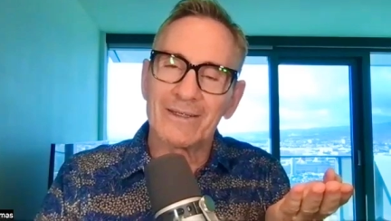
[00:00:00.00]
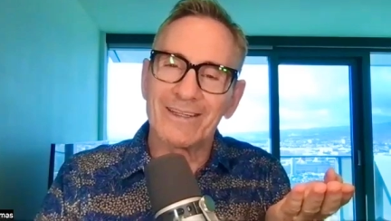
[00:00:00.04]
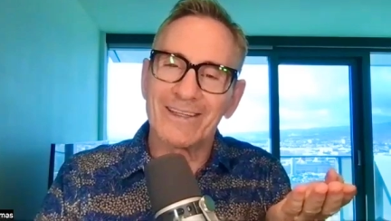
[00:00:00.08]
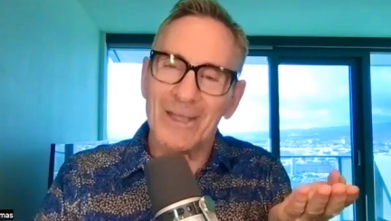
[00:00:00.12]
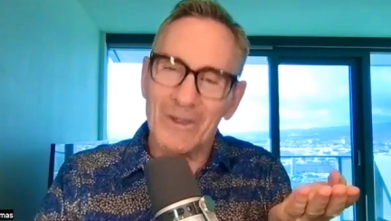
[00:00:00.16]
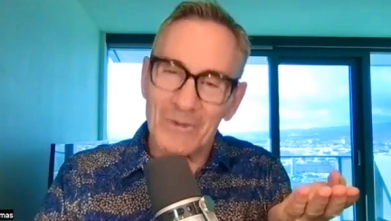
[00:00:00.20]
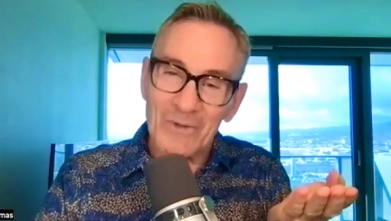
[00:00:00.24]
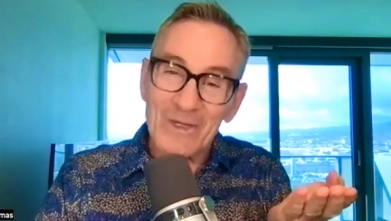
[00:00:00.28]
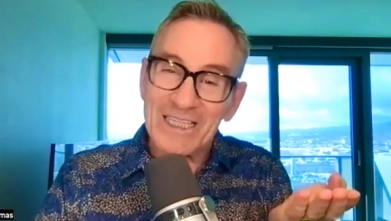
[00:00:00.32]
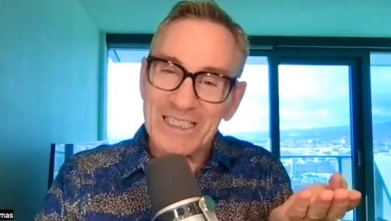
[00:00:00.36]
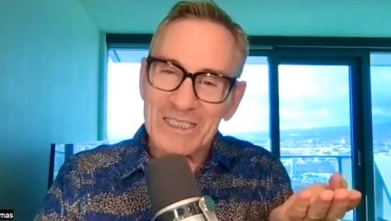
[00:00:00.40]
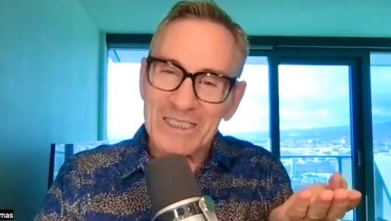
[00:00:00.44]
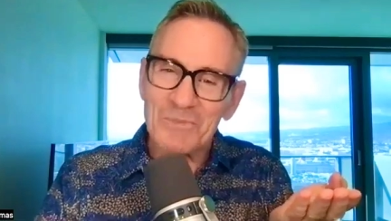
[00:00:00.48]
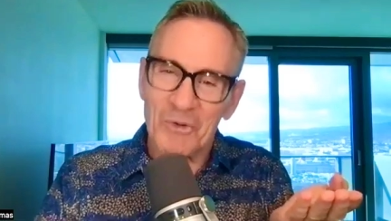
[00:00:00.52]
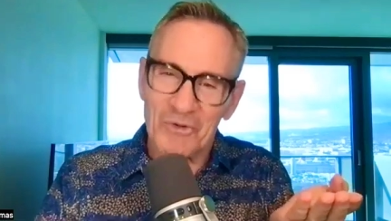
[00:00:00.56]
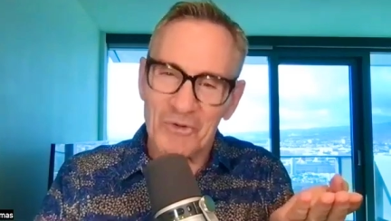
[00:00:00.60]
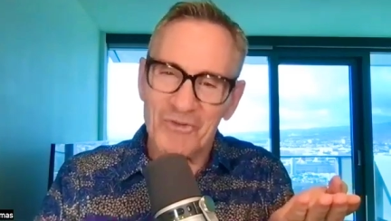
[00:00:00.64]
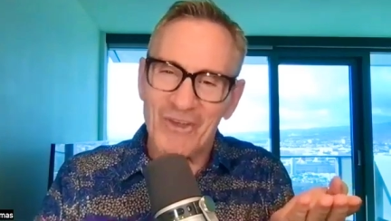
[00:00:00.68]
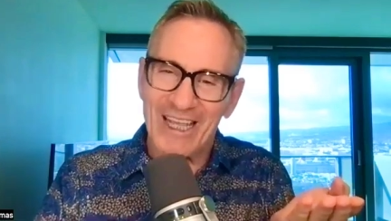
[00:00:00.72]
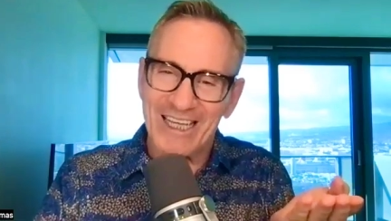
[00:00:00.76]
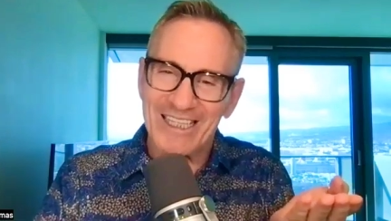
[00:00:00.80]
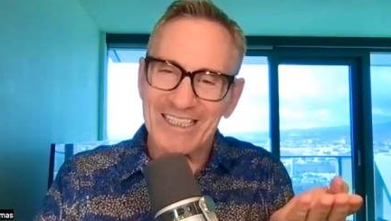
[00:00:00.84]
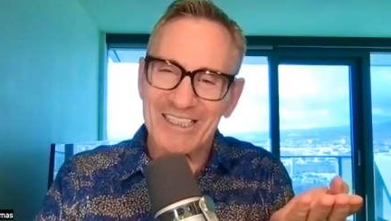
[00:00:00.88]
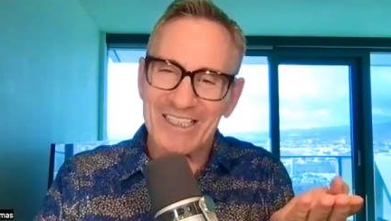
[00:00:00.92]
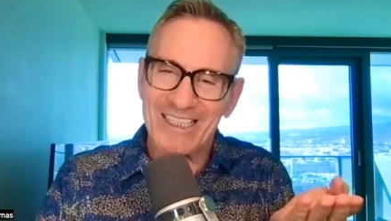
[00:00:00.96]
there is
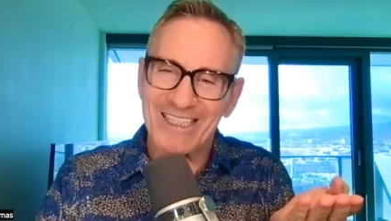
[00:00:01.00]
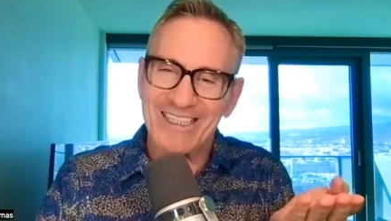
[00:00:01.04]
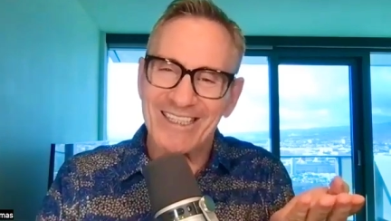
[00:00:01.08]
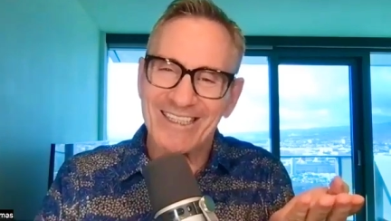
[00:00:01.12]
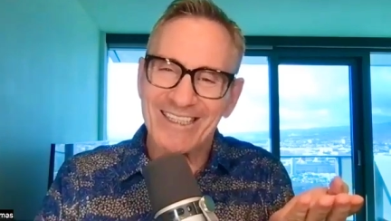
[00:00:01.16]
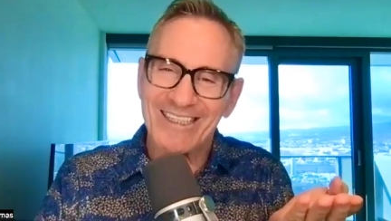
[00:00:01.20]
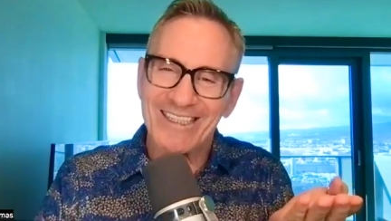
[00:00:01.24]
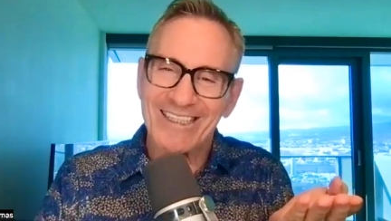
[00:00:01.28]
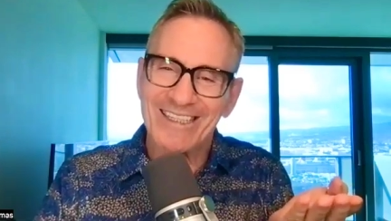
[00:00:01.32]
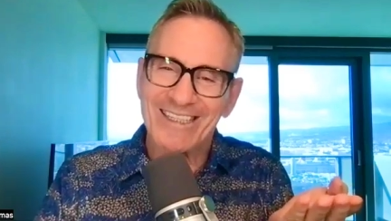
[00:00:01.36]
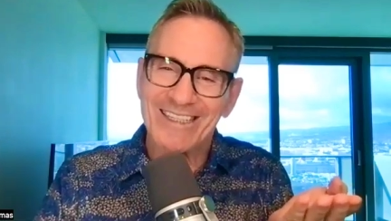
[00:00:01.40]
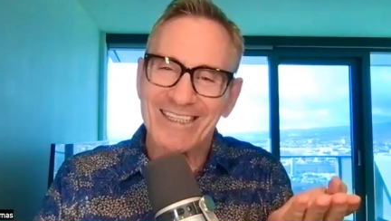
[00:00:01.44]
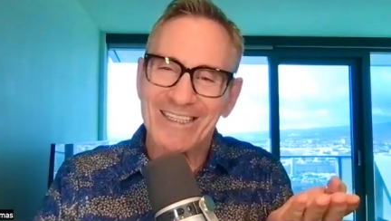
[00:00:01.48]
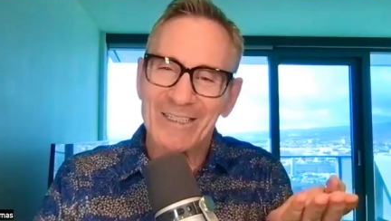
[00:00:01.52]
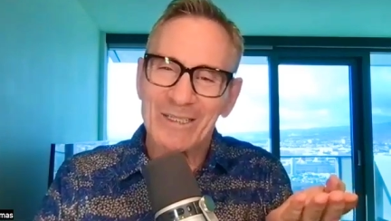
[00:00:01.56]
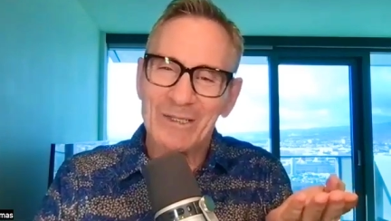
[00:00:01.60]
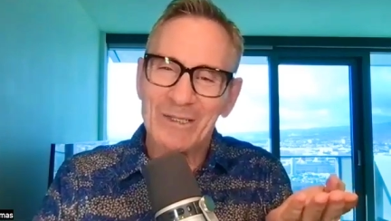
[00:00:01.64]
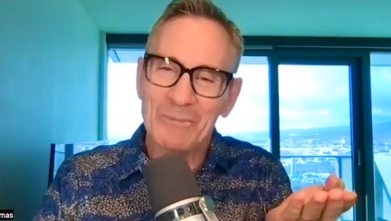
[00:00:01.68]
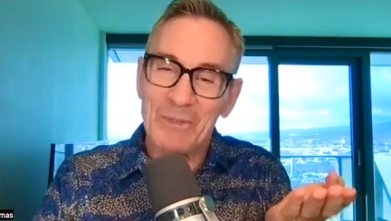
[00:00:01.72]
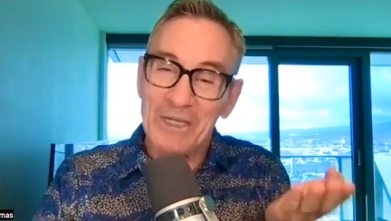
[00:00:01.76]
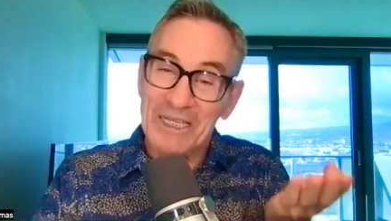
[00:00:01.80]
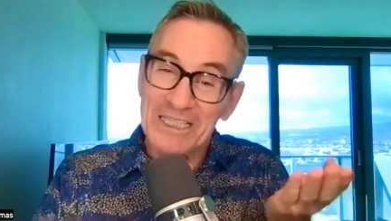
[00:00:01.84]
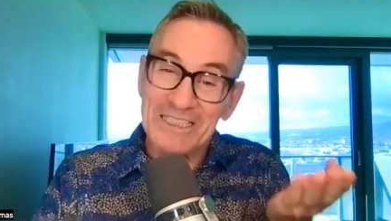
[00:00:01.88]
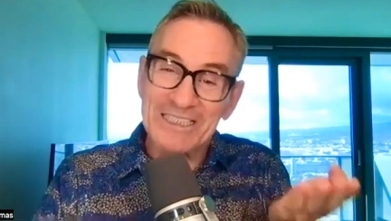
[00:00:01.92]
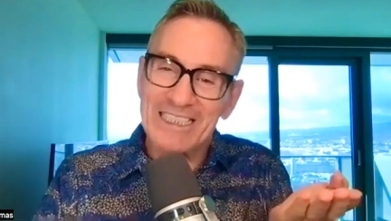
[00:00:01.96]
perfection,
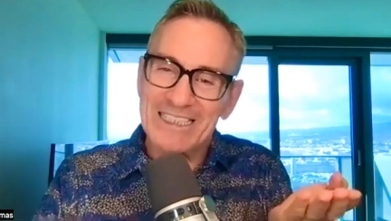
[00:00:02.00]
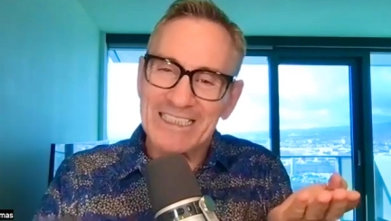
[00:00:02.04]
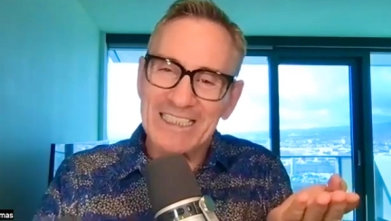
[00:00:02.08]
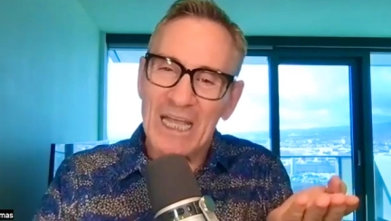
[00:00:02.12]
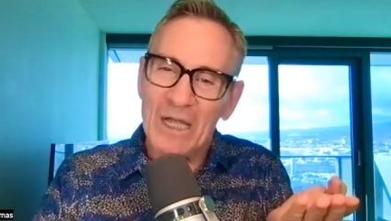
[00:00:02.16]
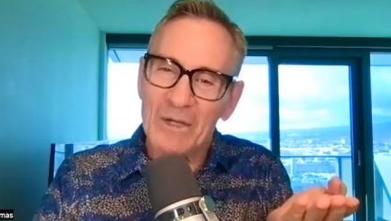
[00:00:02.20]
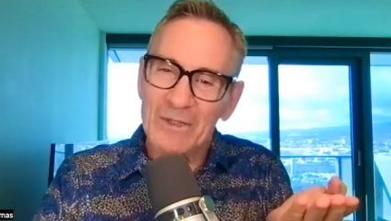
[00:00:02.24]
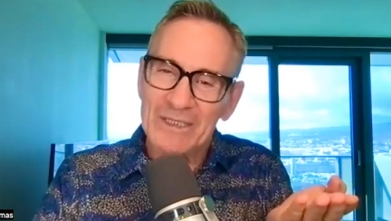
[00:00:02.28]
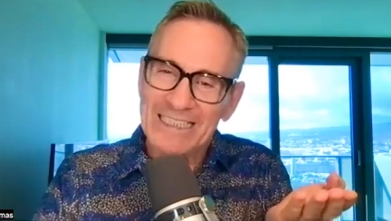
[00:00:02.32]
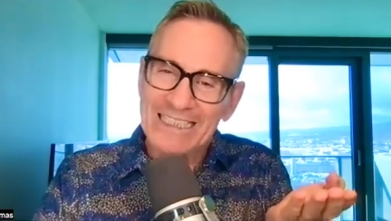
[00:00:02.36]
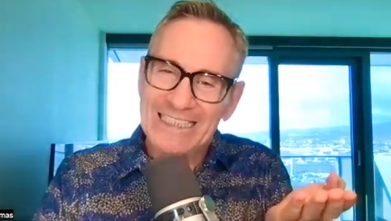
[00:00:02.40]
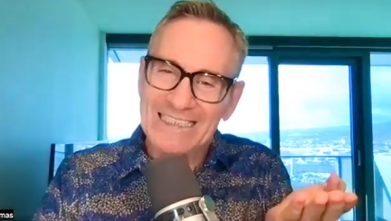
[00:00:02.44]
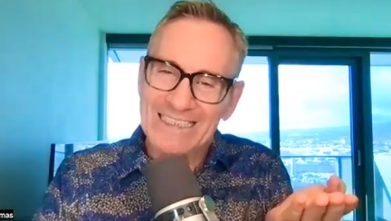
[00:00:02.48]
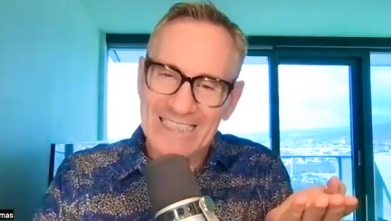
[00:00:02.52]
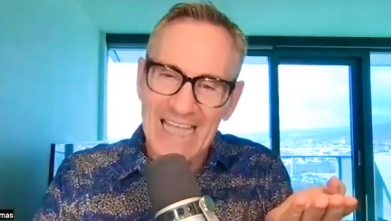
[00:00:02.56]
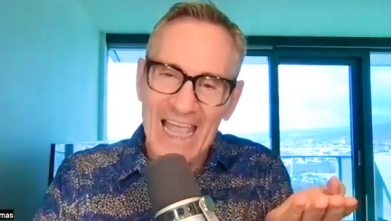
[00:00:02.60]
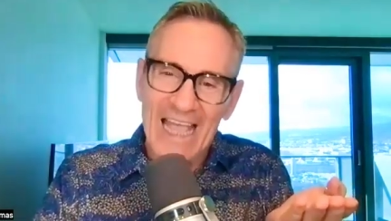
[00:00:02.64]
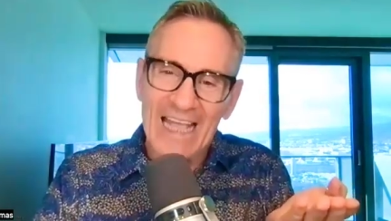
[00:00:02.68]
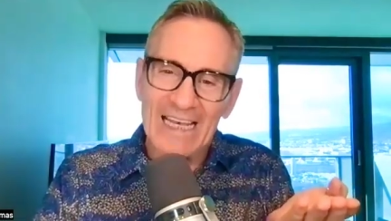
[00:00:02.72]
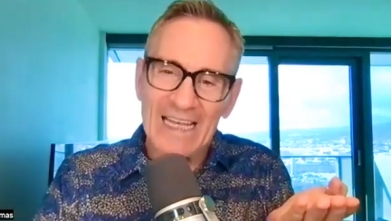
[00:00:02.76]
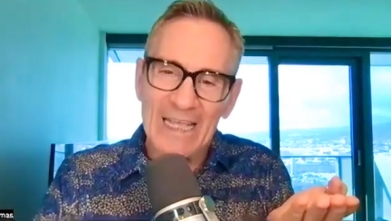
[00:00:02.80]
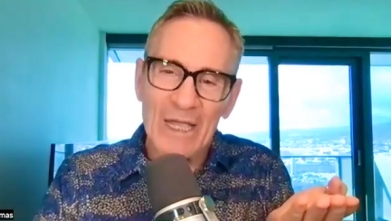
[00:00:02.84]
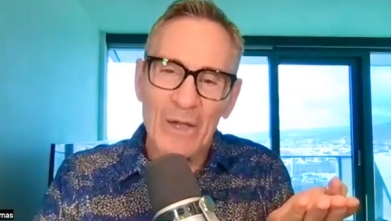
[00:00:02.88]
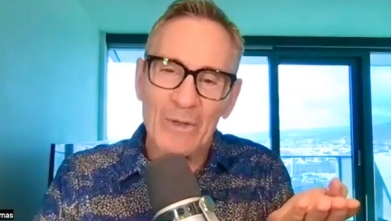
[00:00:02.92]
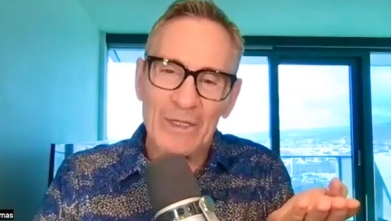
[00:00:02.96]
because this now is
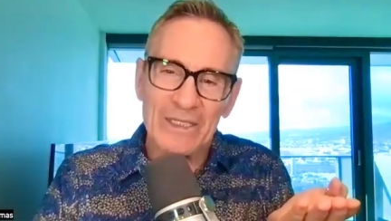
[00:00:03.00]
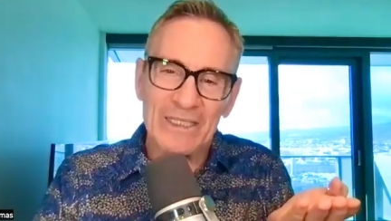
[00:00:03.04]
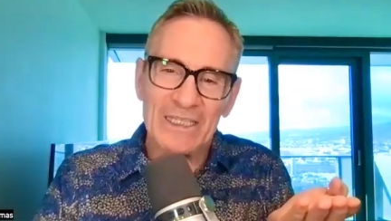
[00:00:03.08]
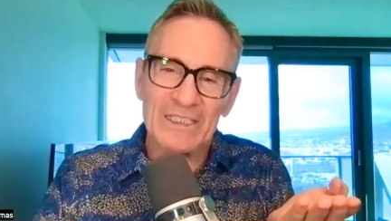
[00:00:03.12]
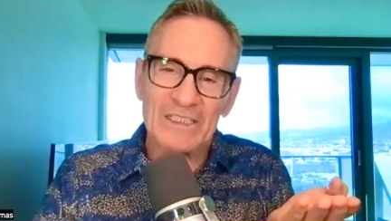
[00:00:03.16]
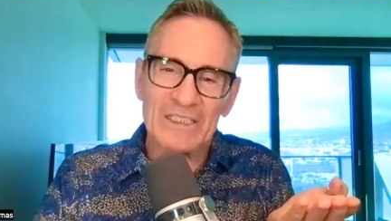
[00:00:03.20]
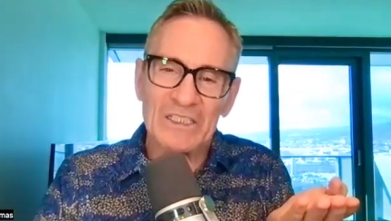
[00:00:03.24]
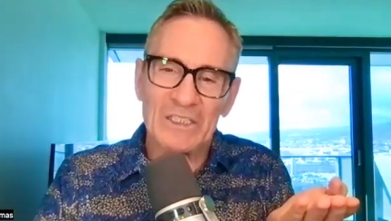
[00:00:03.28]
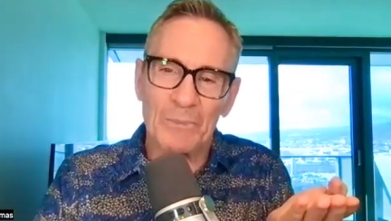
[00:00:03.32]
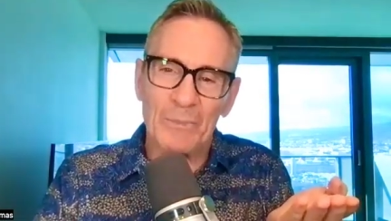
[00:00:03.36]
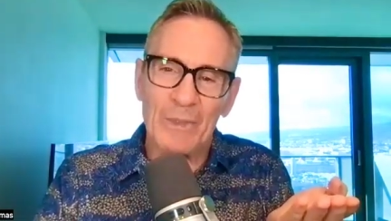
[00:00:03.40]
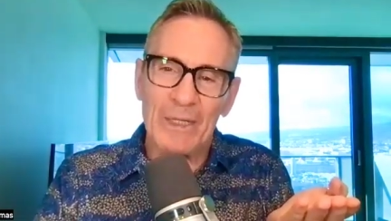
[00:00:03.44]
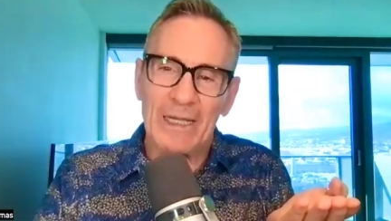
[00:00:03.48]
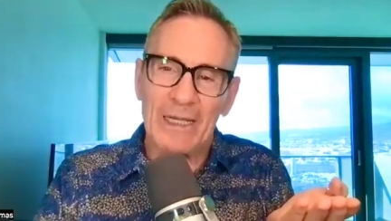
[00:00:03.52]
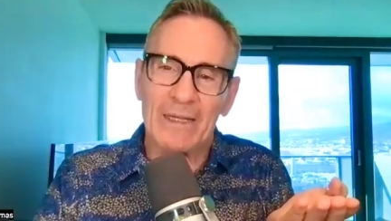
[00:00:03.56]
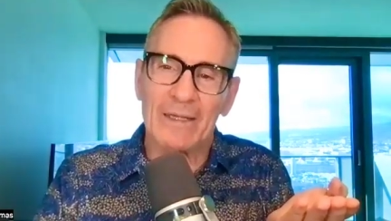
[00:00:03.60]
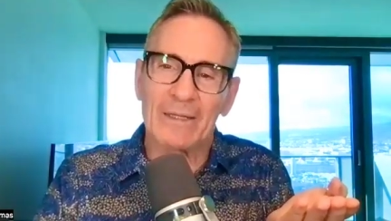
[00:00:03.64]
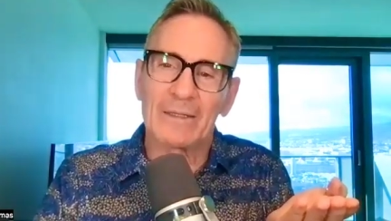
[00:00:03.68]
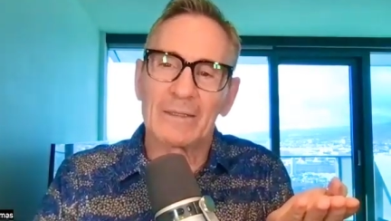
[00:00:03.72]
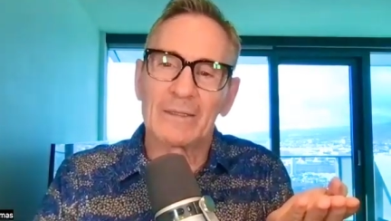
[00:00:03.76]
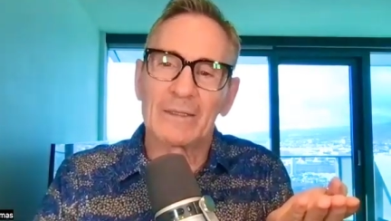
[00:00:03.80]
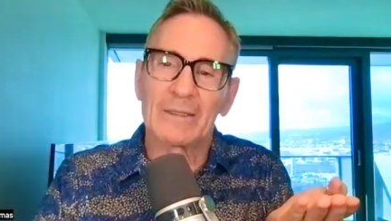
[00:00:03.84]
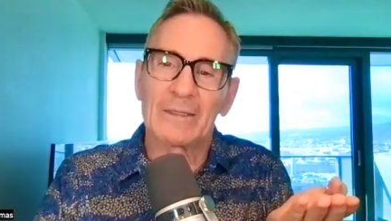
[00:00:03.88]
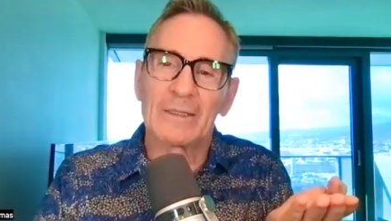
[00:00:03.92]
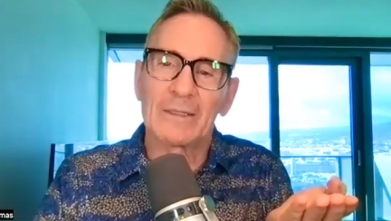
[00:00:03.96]
exactly how it needs to be,